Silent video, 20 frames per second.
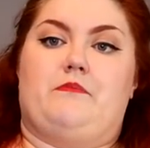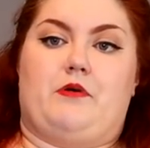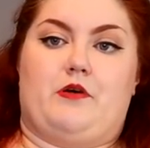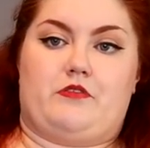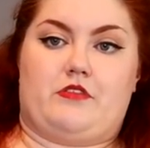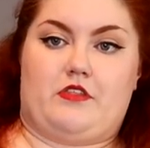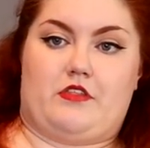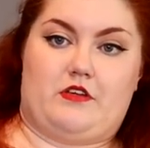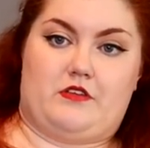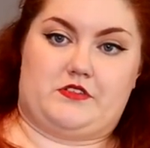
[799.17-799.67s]

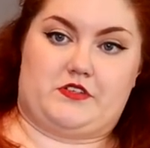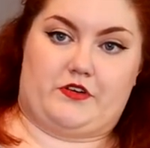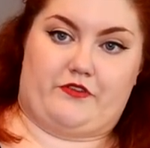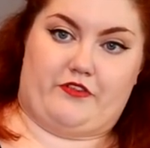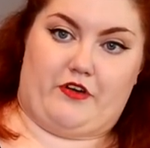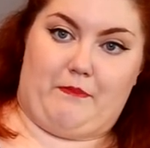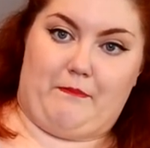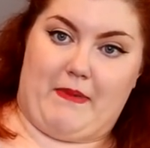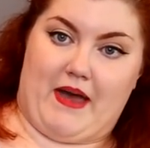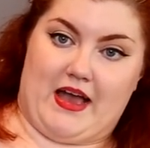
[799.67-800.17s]
both of those are
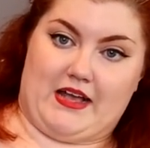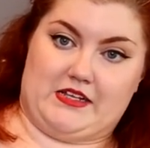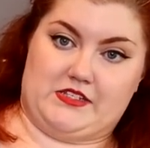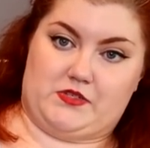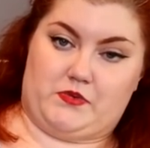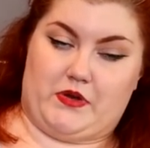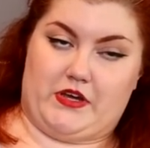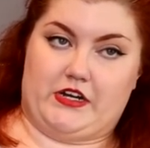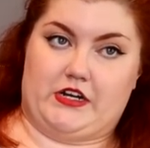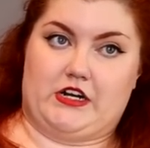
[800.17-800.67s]
from
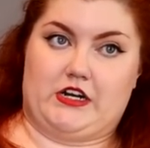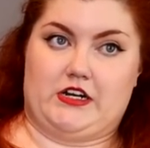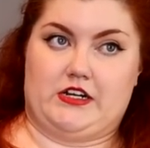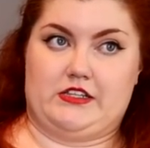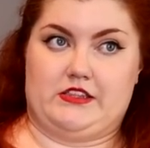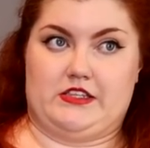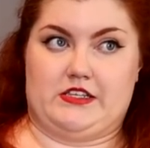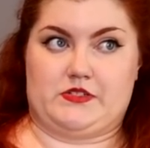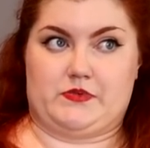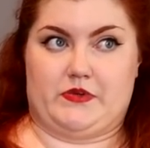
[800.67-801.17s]
Max Wear.
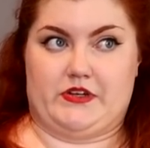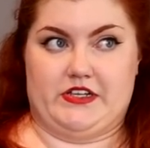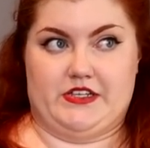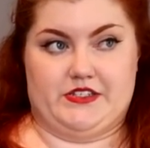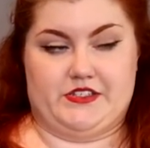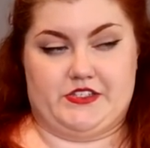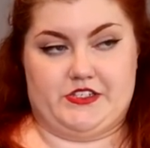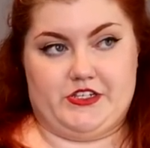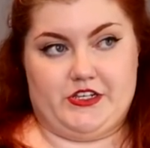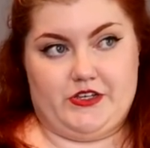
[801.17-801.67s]
This one
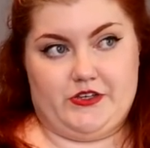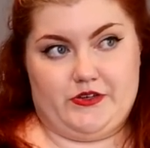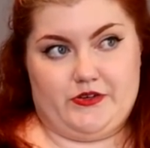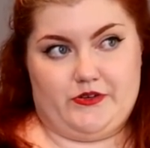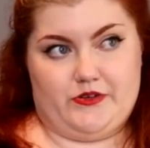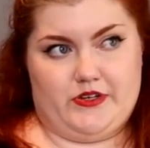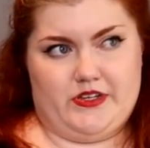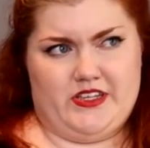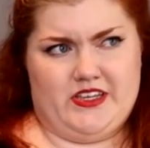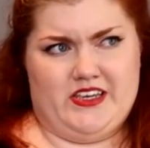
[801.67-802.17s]
is
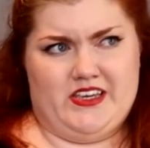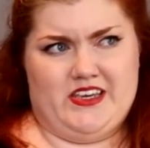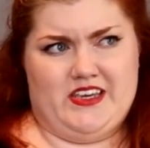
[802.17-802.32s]
too.